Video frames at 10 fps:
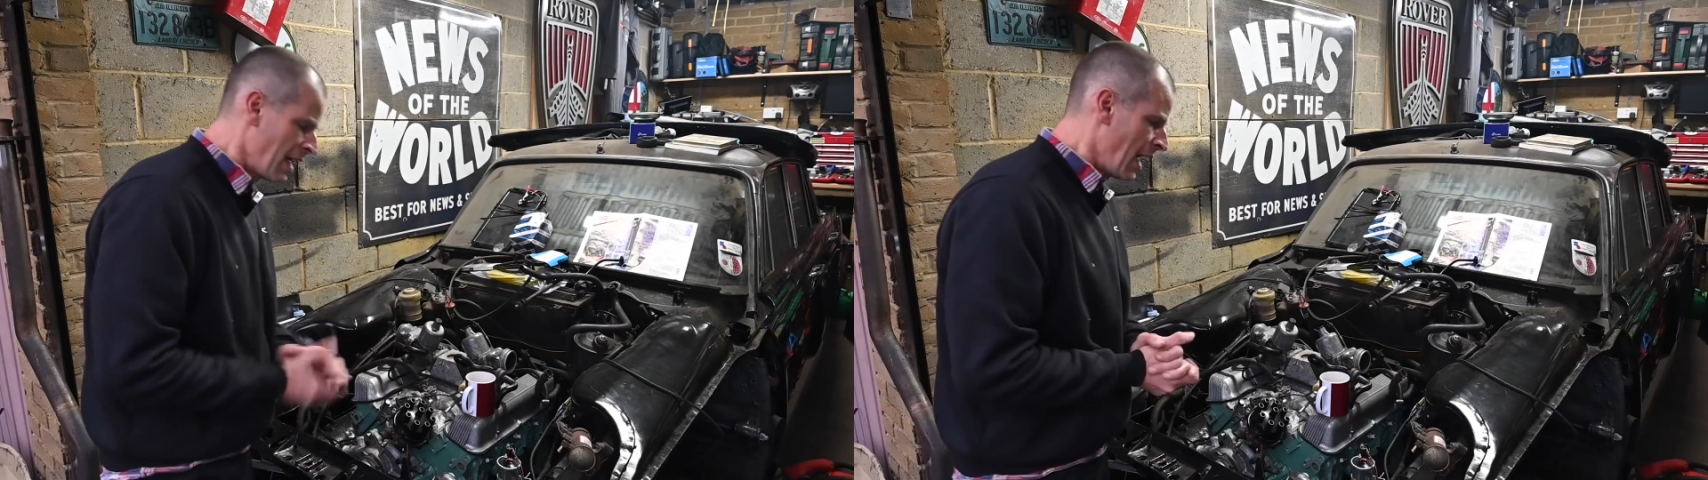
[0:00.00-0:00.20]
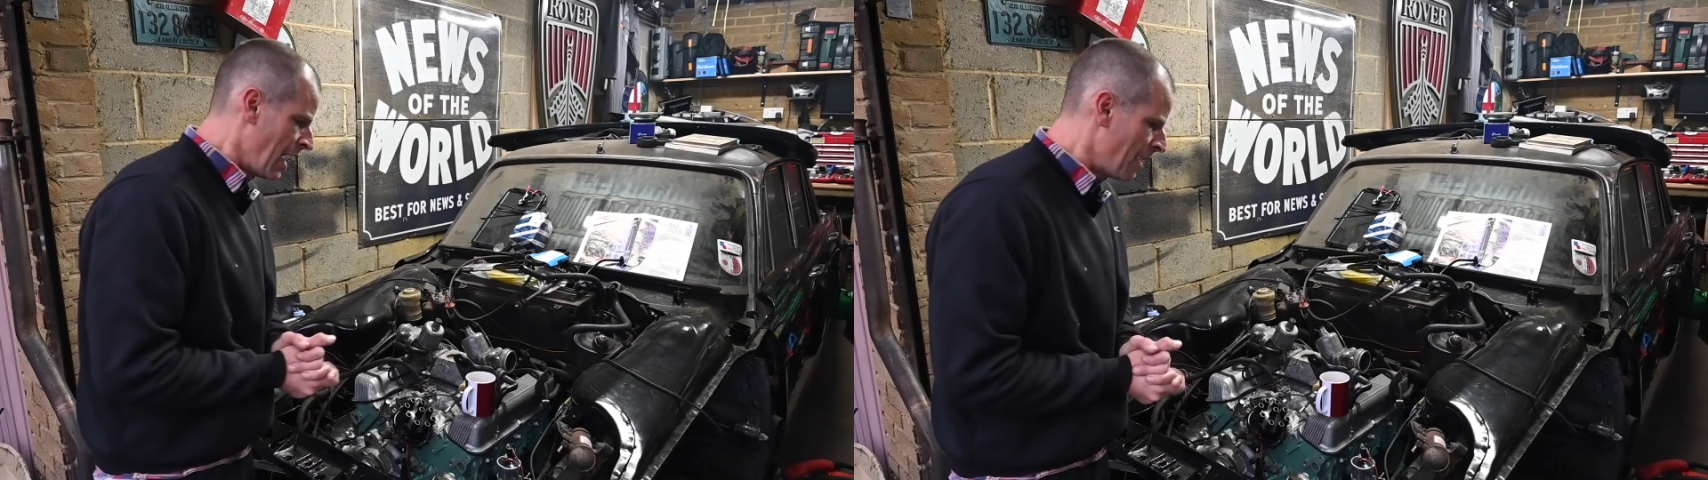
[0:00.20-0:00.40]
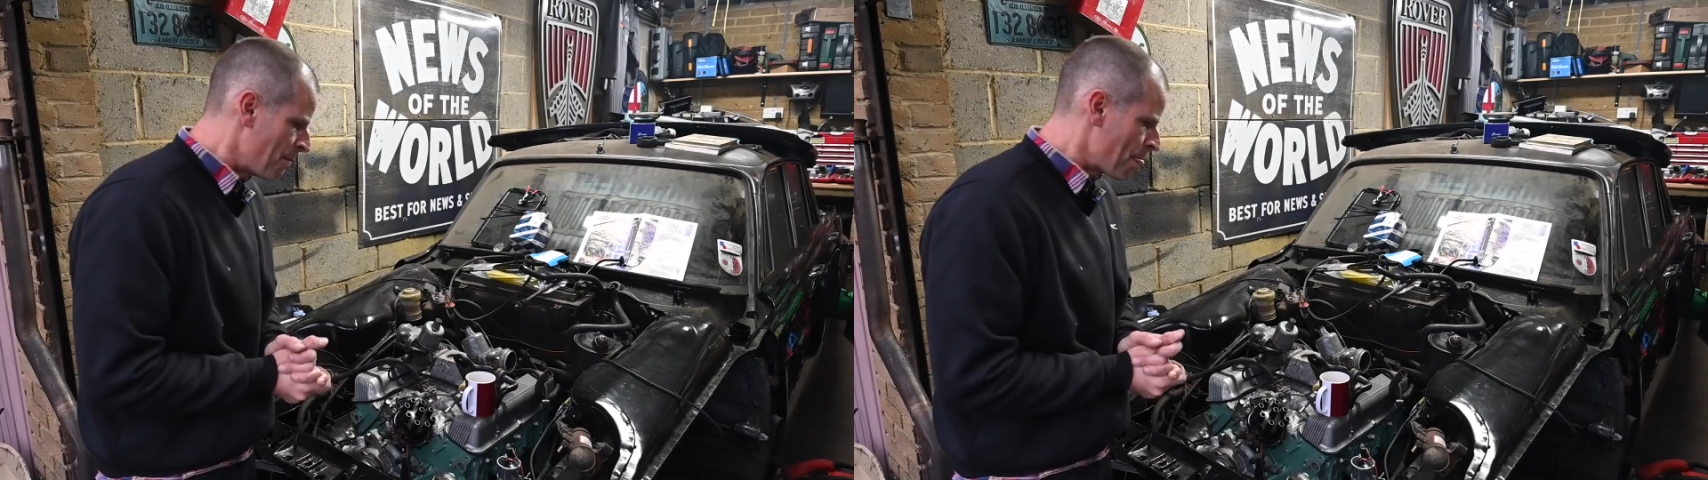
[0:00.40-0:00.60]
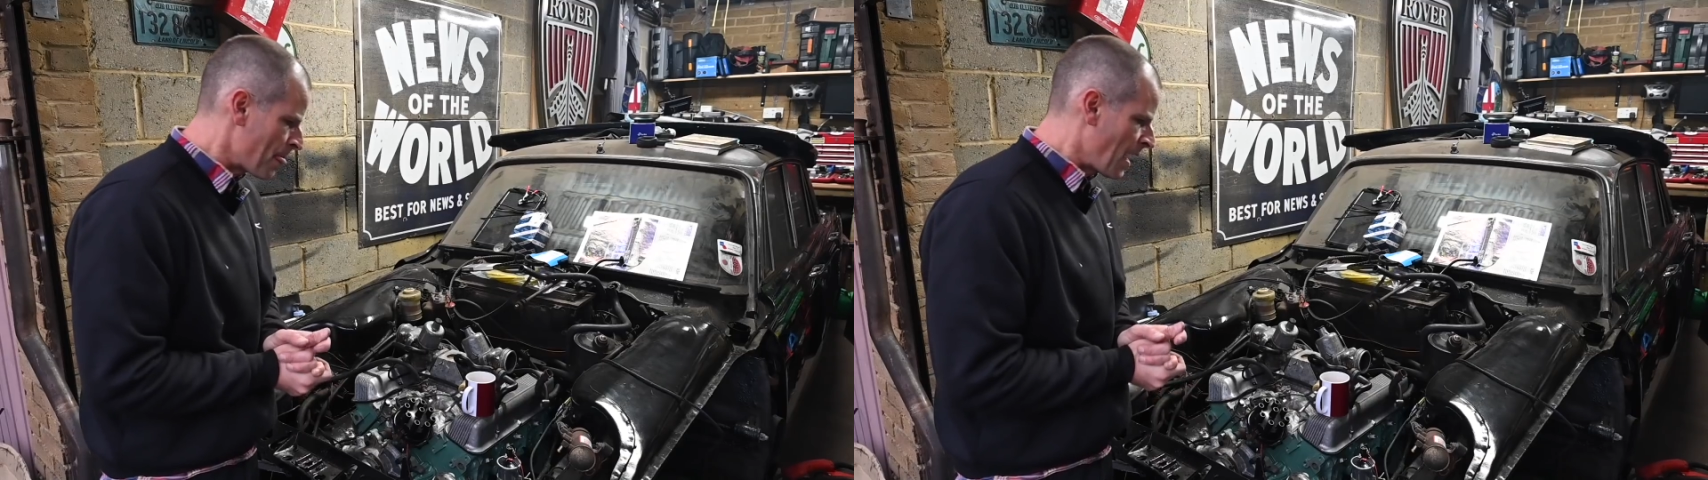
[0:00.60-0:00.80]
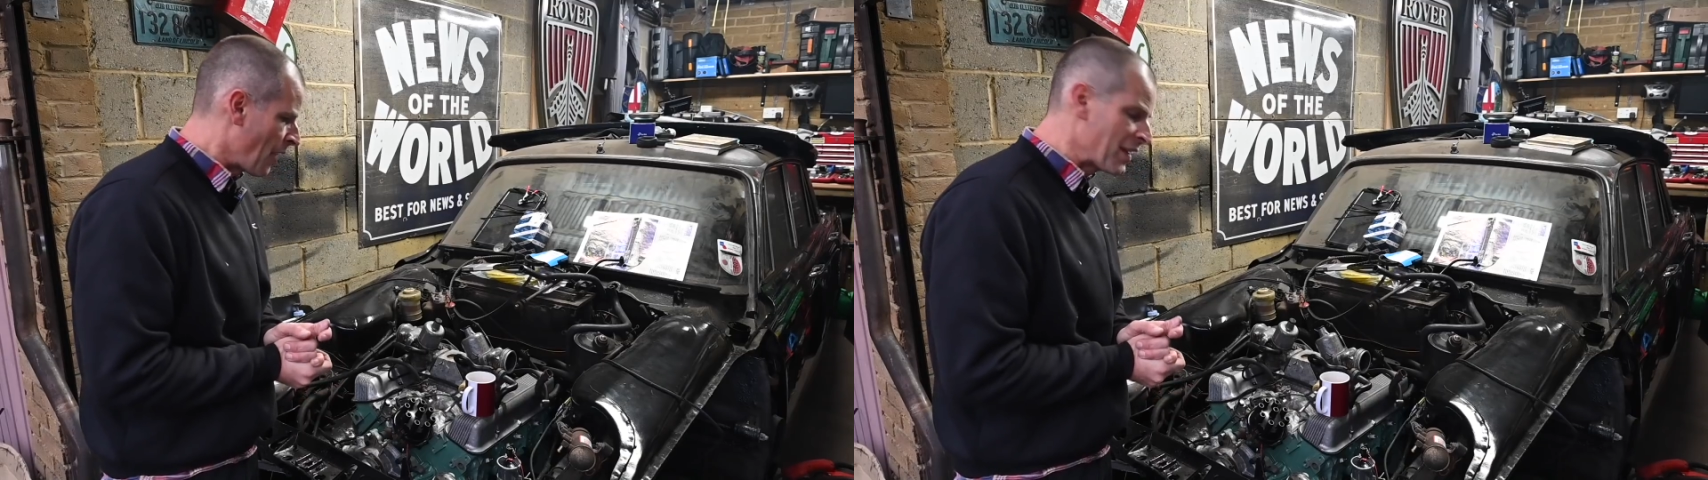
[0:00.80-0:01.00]
Um,
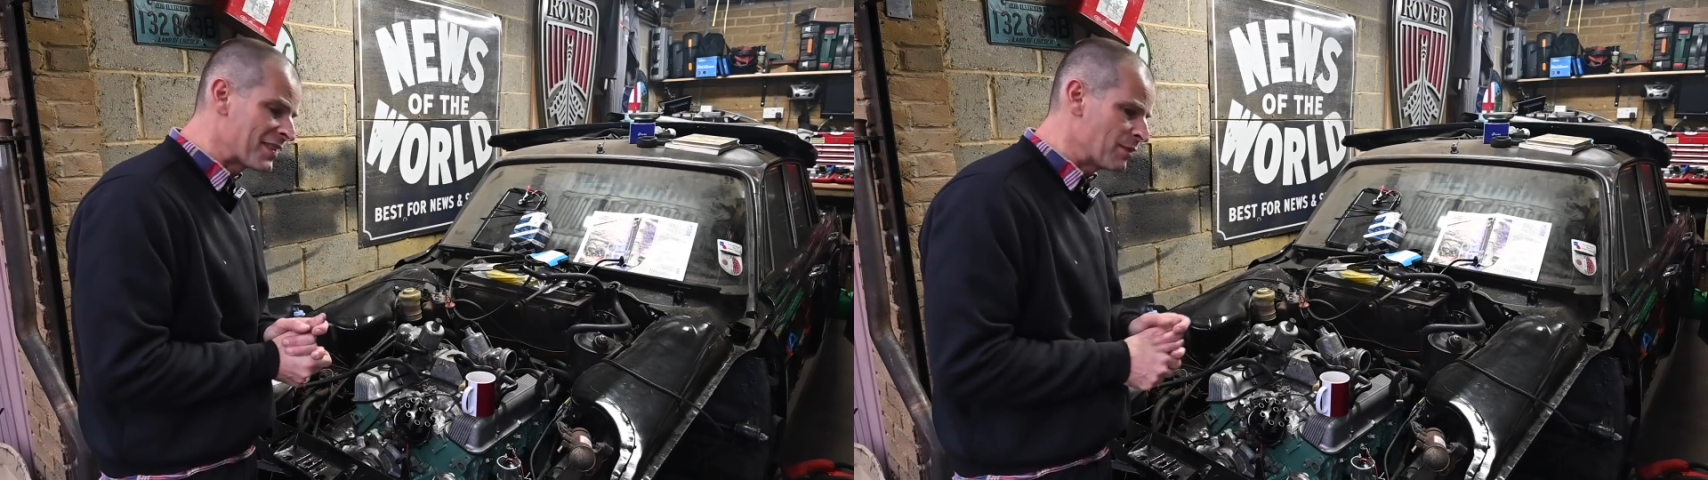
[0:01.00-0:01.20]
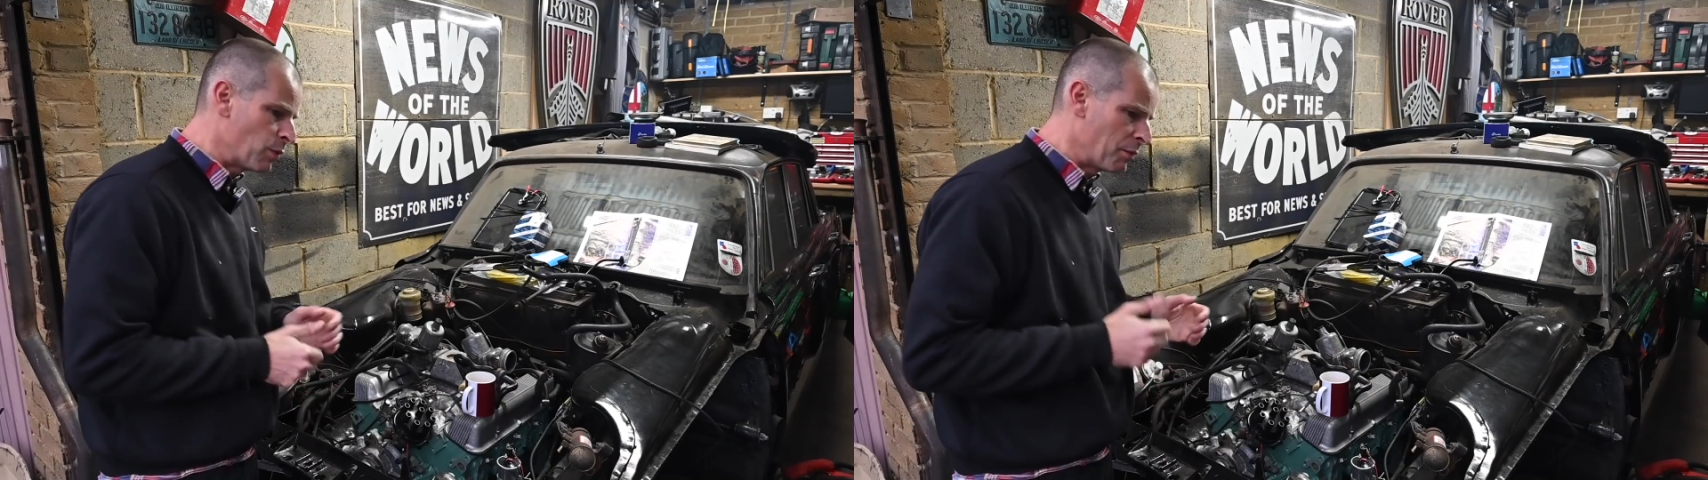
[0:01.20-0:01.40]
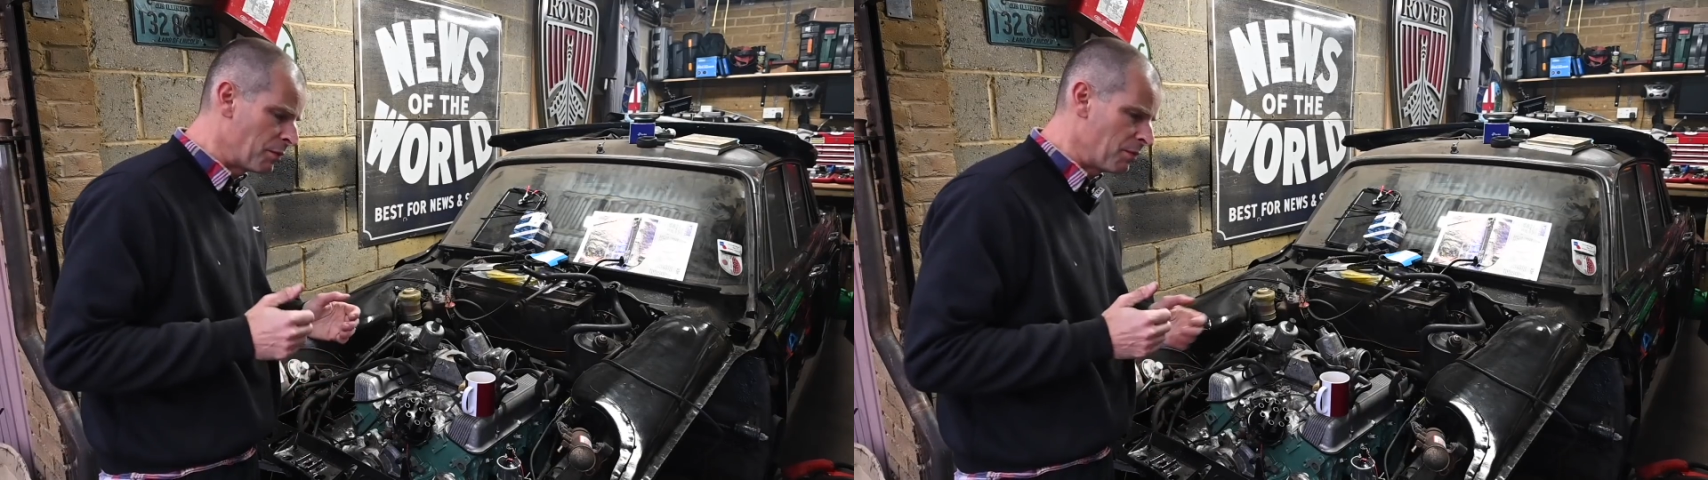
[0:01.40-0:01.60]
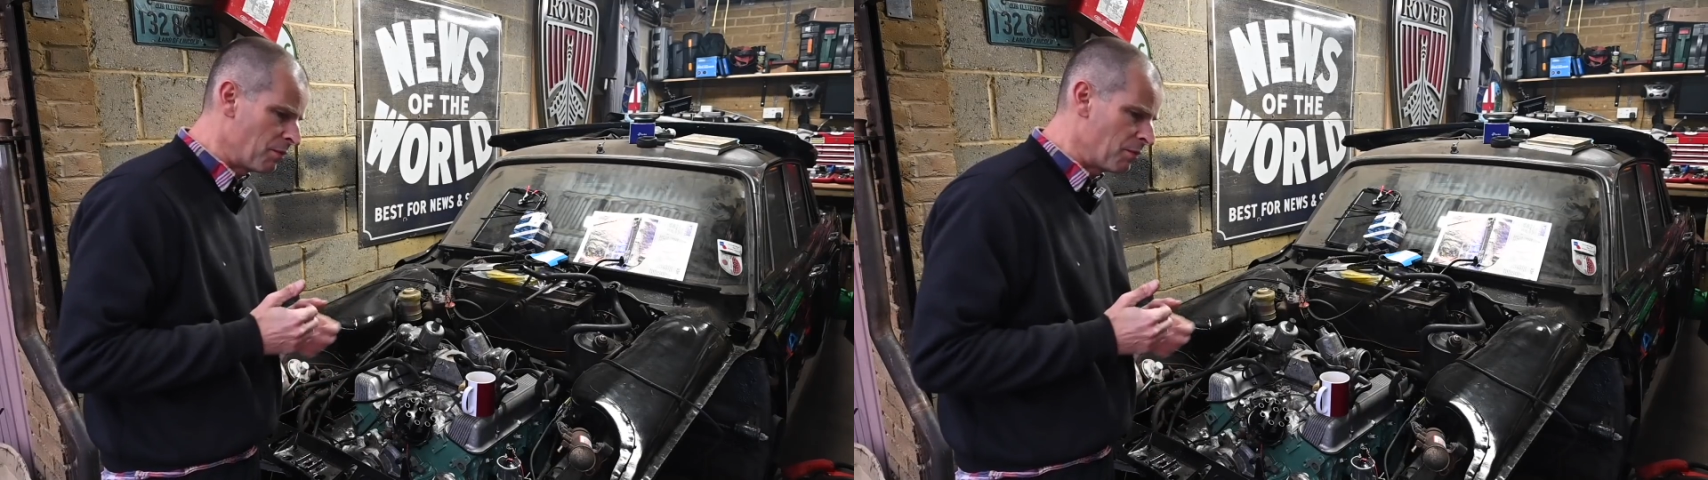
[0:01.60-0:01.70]
and they said, well,